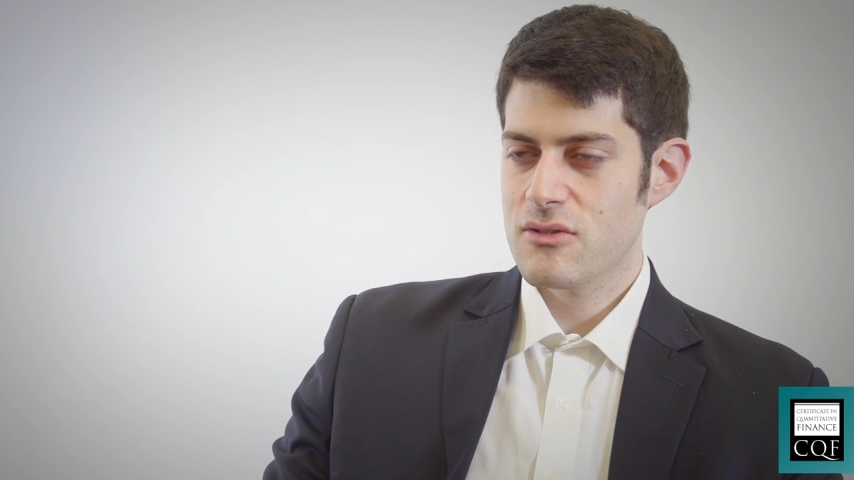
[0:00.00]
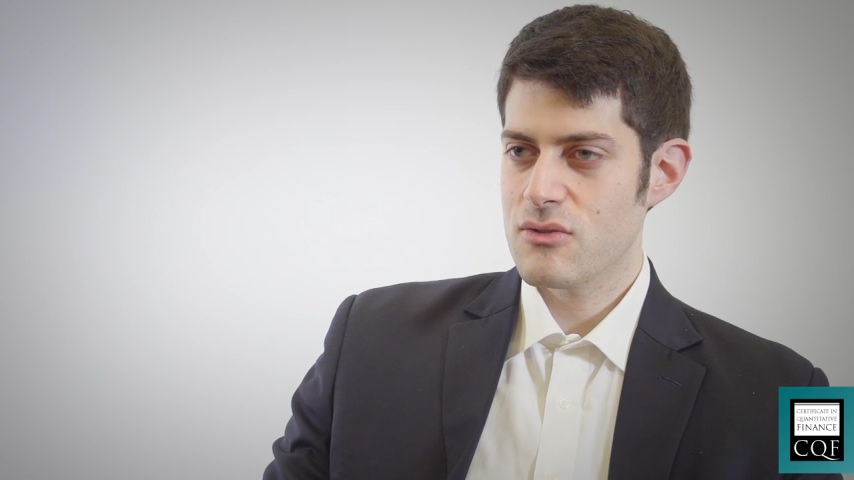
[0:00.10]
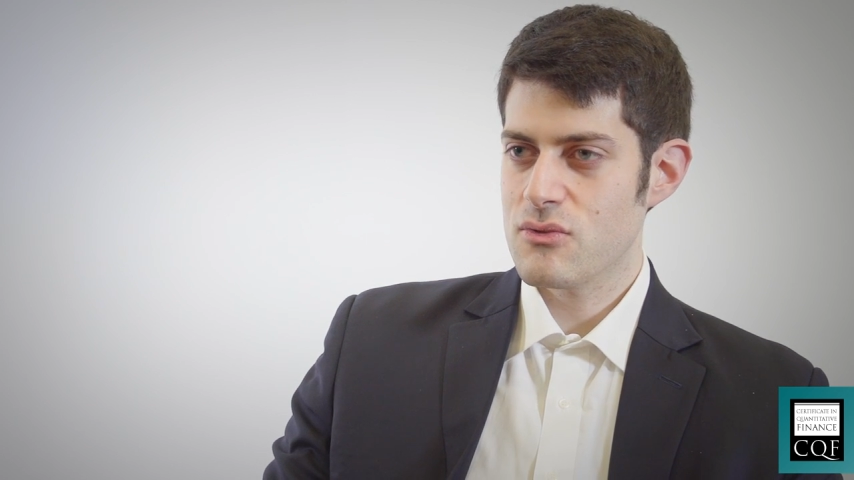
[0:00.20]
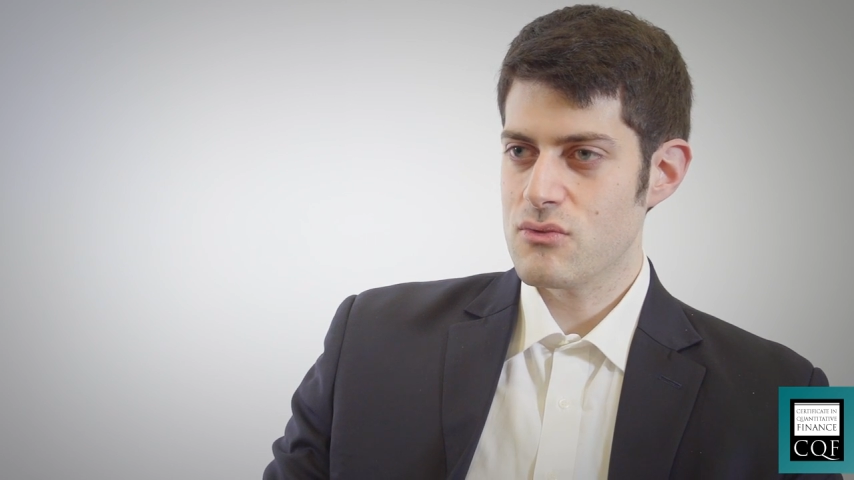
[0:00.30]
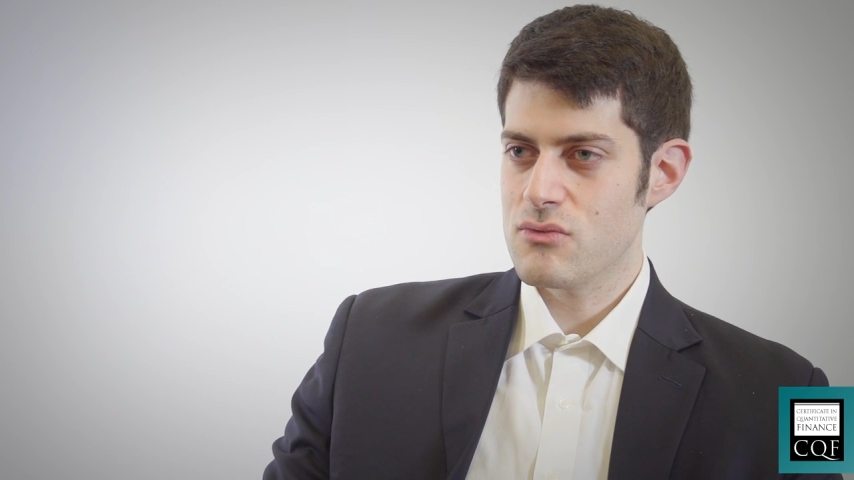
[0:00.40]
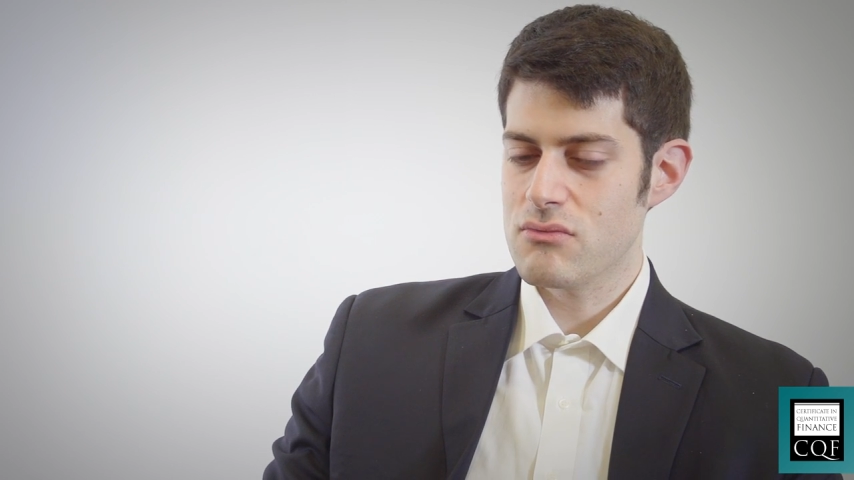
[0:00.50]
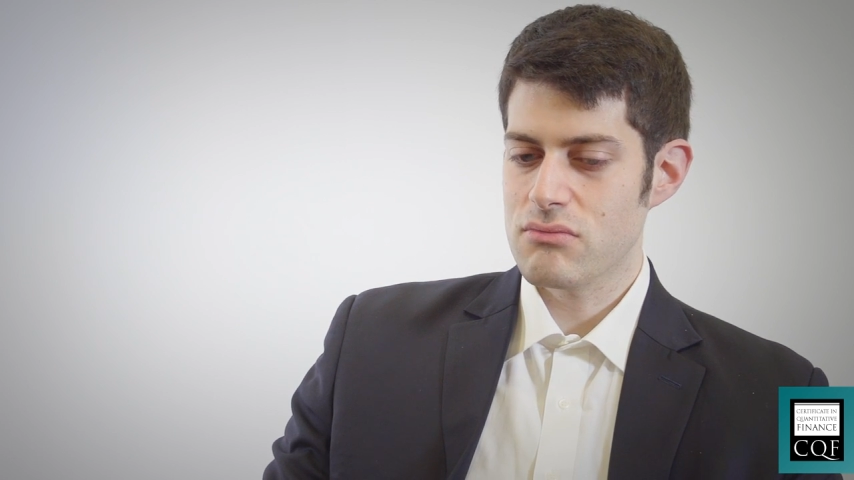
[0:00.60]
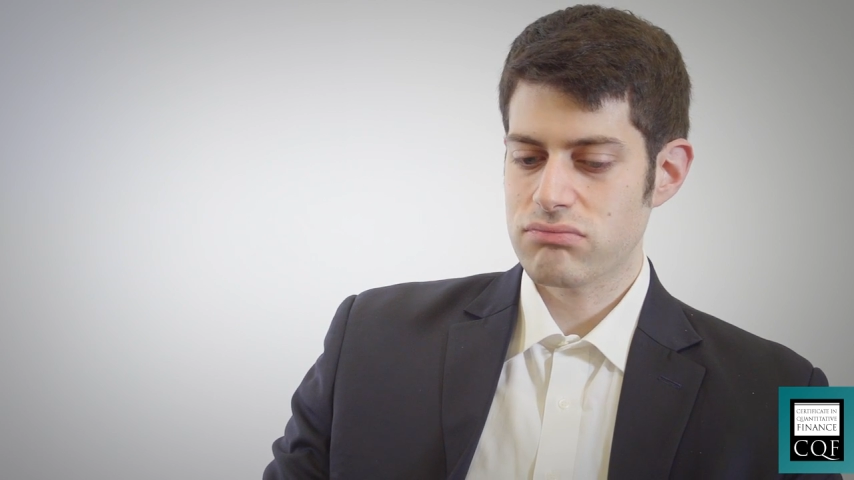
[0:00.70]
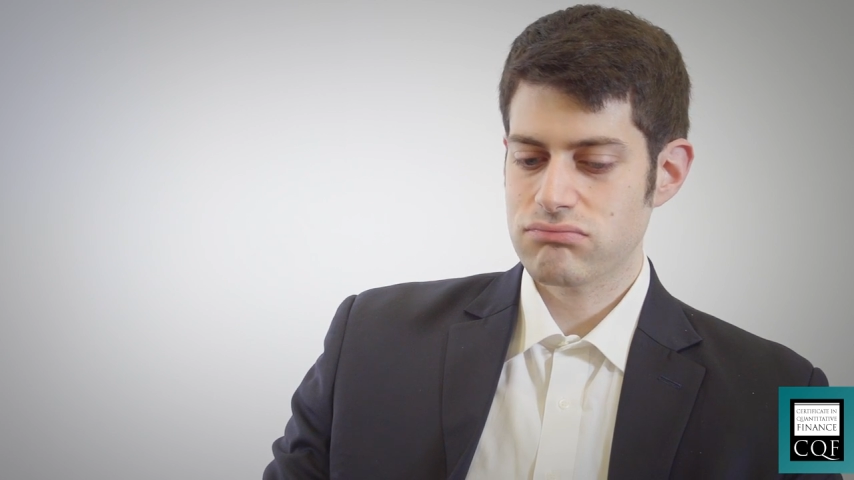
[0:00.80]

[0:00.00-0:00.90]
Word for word: to